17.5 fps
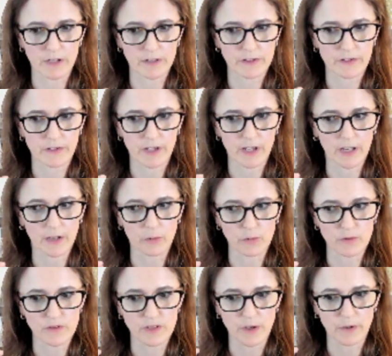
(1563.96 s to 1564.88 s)
it
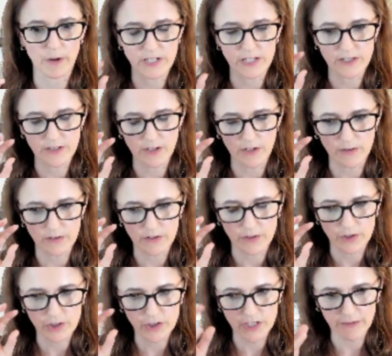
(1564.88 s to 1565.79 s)
also actually starts to
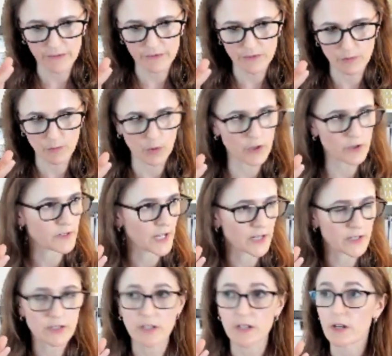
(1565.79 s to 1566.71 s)
shift what you tend to
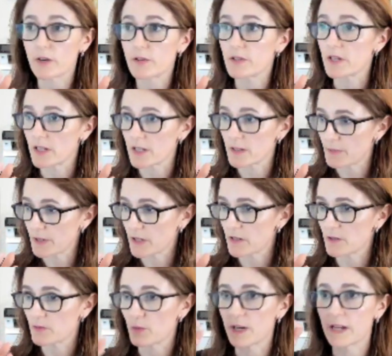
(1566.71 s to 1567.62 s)
notice, because
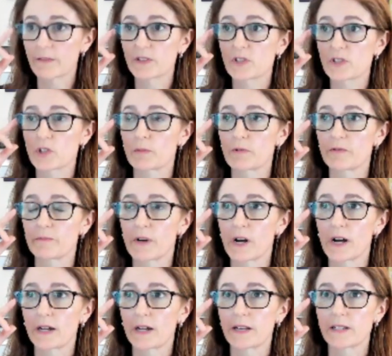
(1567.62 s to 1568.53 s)
whatever's top of
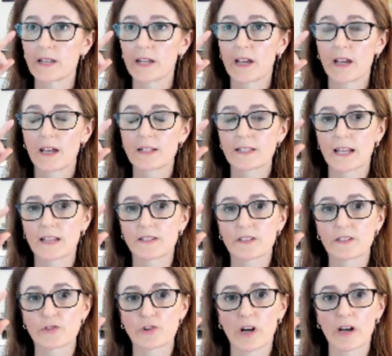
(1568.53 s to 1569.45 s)
mind tends
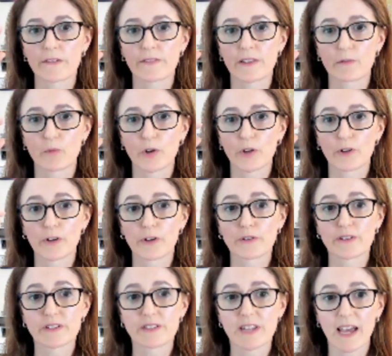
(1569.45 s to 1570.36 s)
to drive then what you
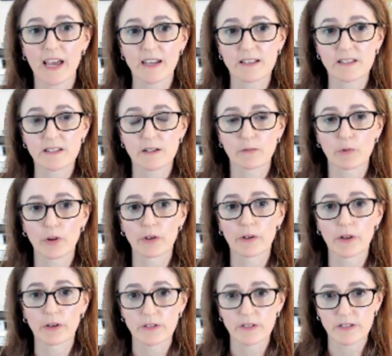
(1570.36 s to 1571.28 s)
notice next and what you
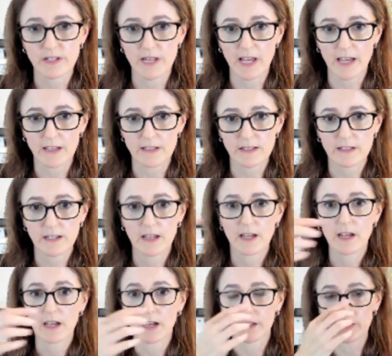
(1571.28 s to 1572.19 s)
notice next.
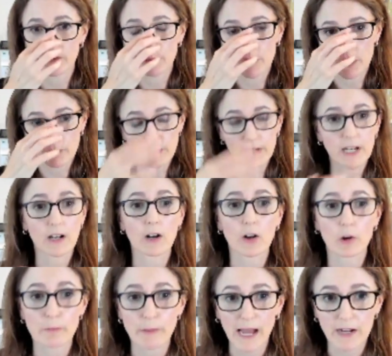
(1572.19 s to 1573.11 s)
And so when you're reading a
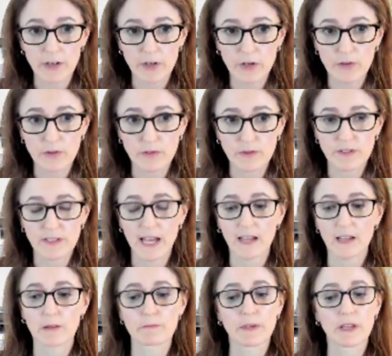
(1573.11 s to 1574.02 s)
lot of bad news,
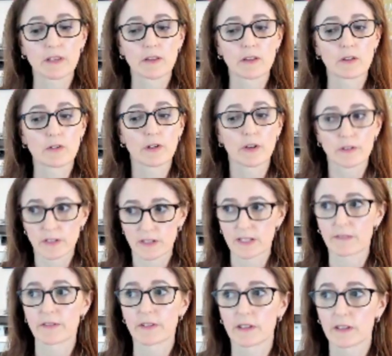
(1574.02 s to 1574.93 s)
that can mean that you
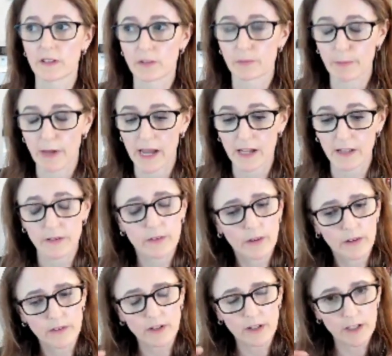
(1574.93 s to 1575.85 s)
notice everything that's bad.
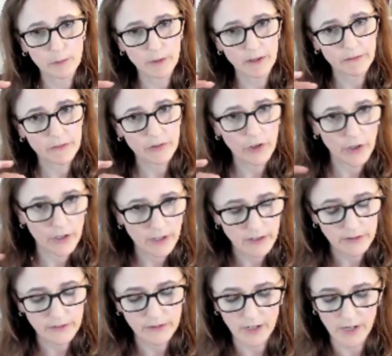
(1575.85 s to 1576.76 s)
So there's a little bit of
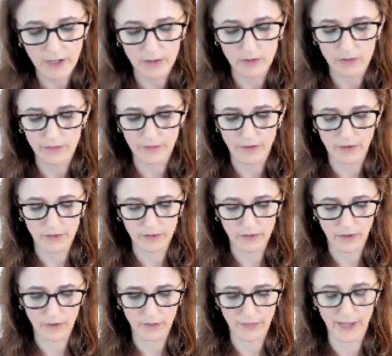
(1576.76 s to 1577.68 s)
turning the dial
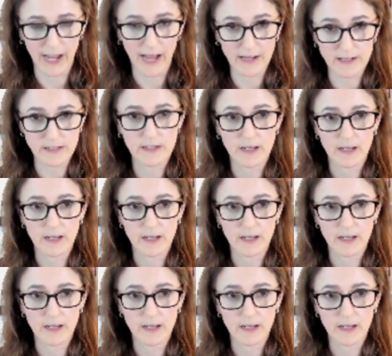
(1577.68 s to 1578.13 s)
on that